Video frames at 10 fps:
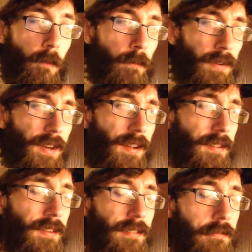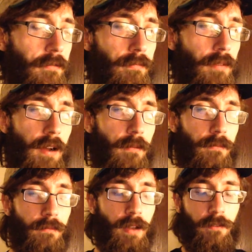But yeah, these not
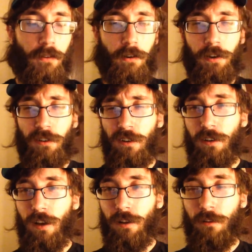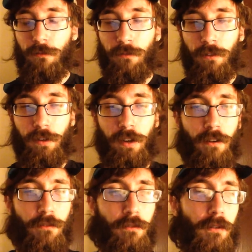very good. I don't really
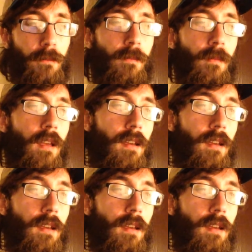care for them.